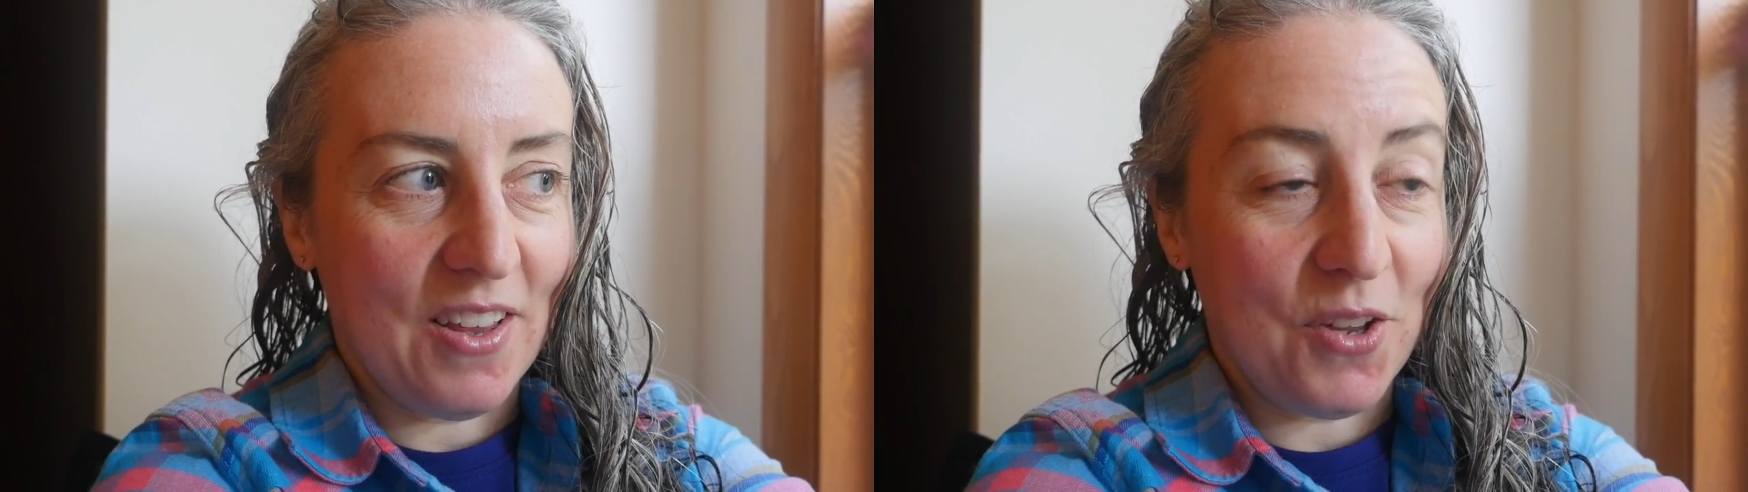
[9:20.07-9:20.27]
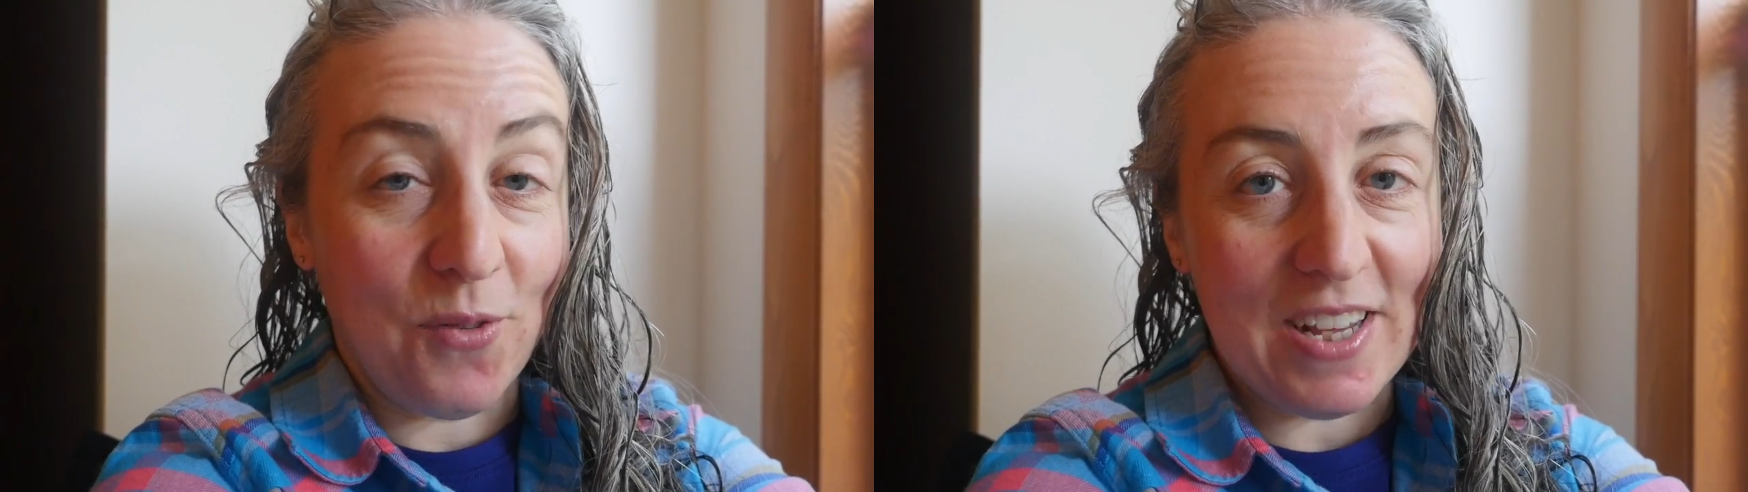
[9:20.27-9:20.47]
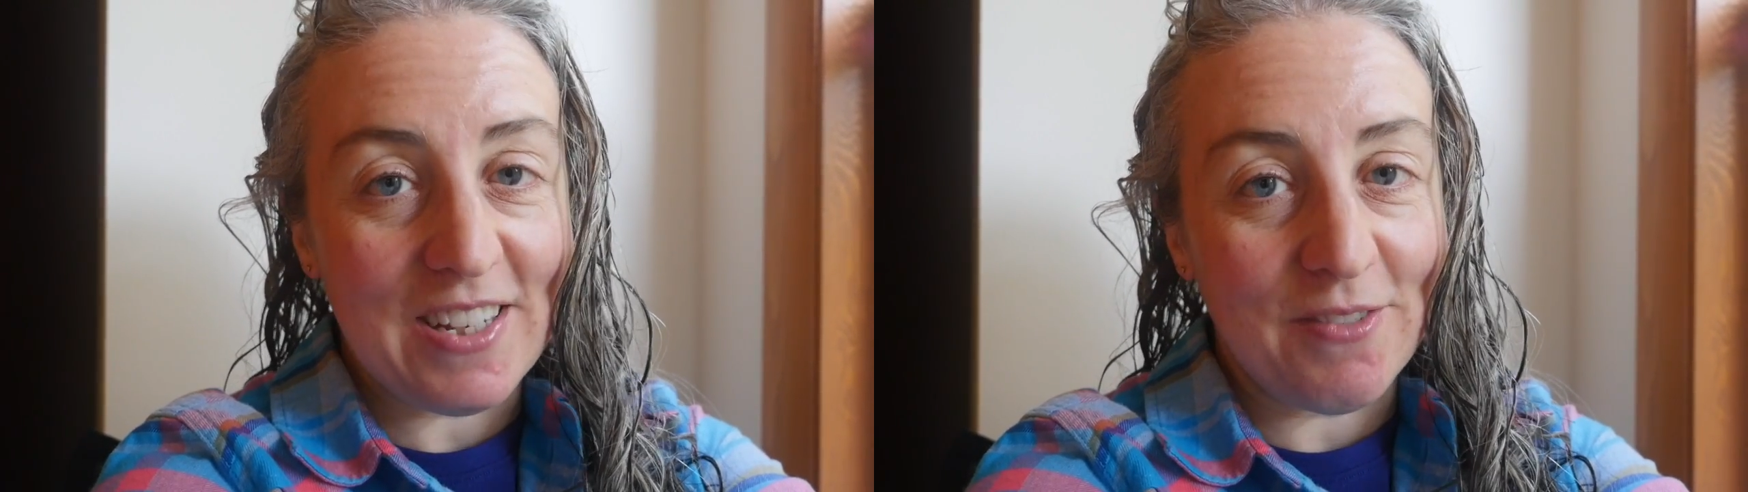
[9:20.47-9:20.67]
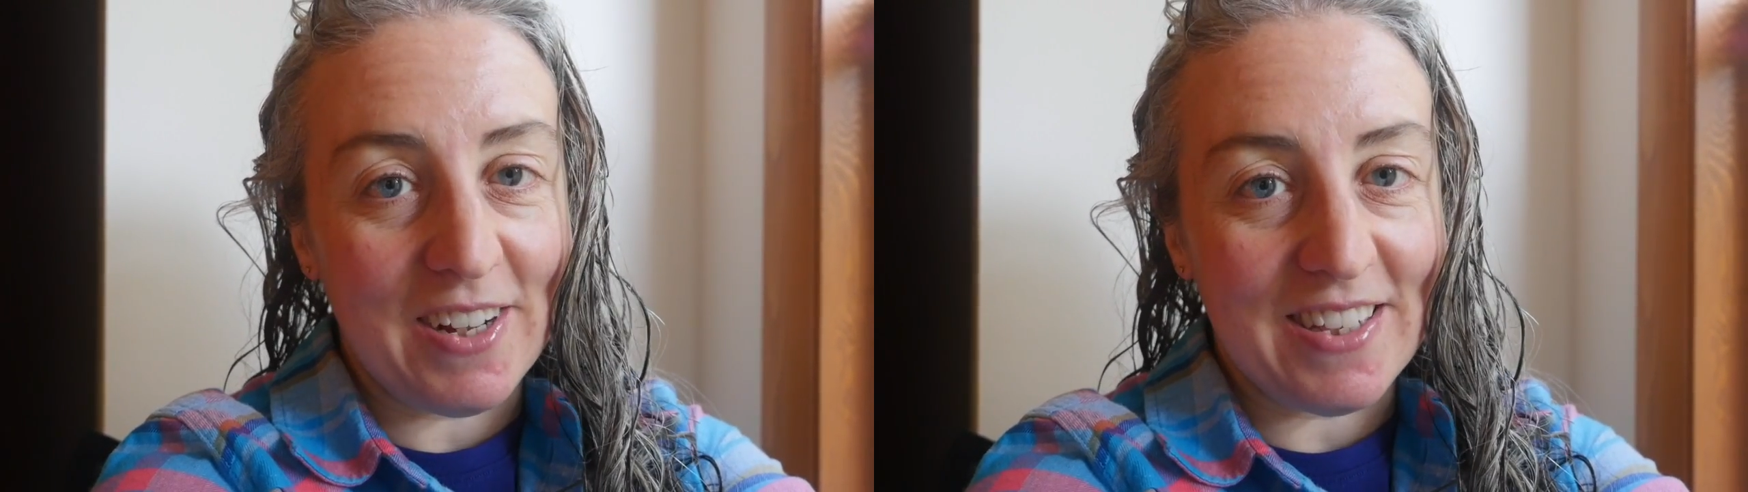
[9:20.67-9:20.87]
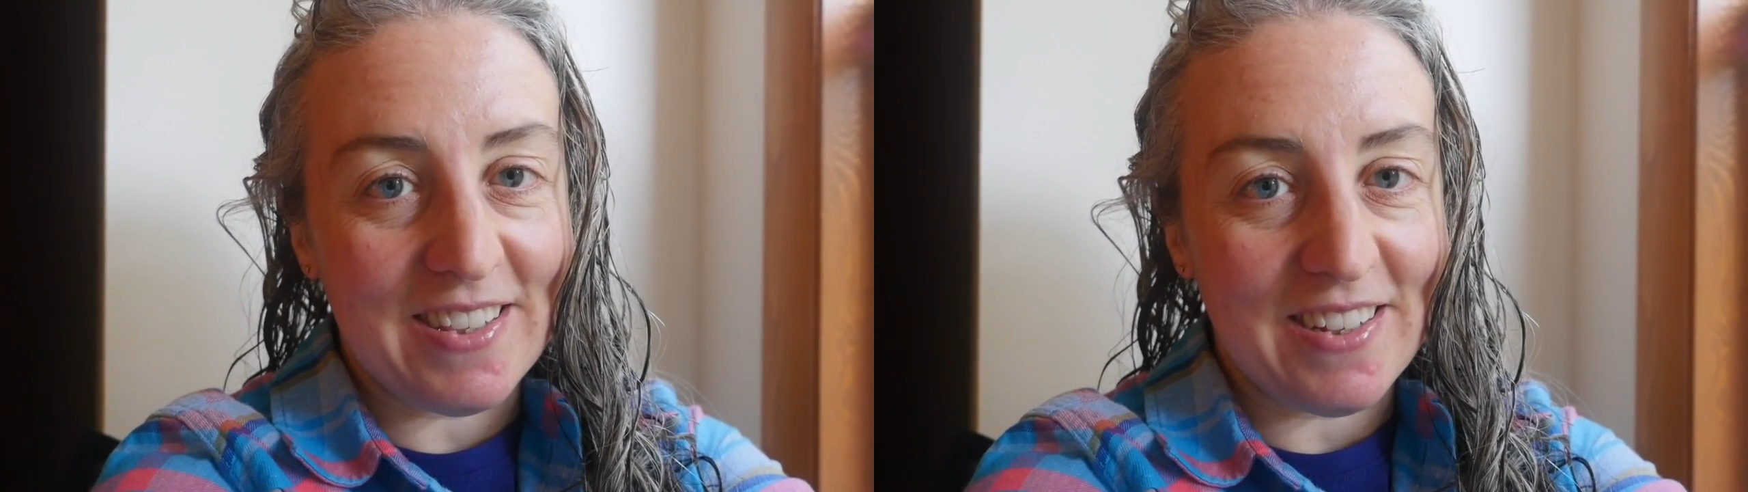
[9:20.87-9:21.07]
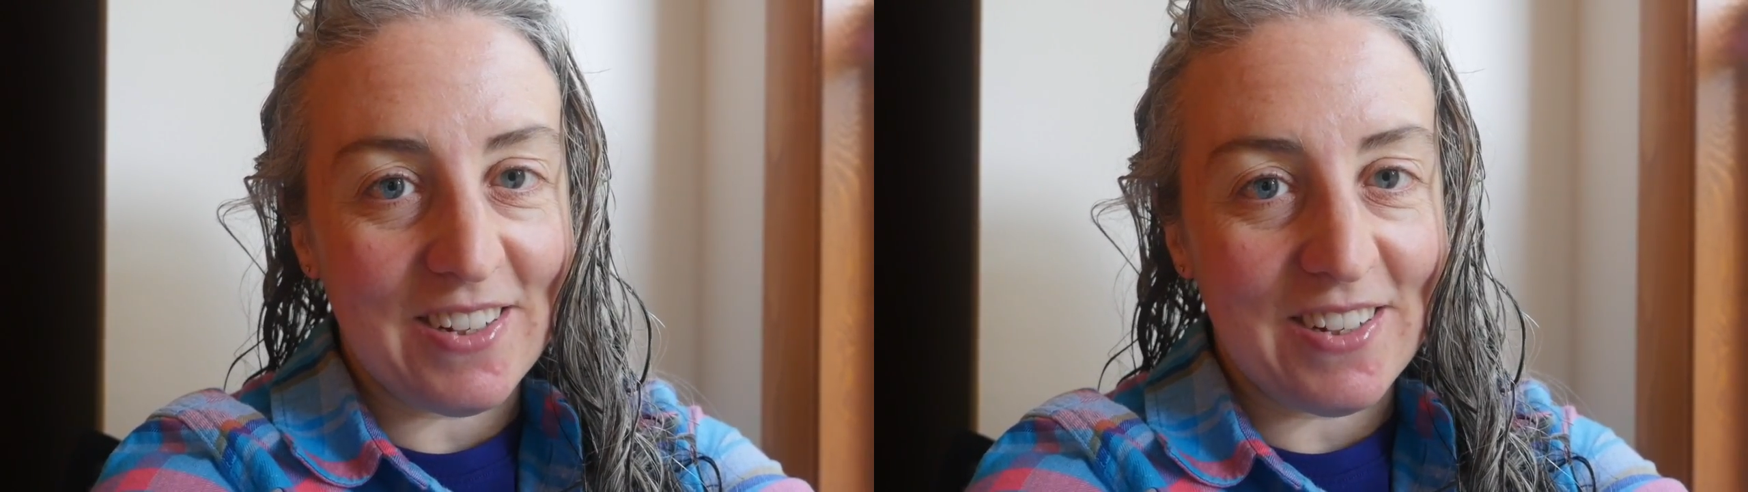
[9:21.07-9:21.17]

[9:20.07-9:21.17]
the rest of us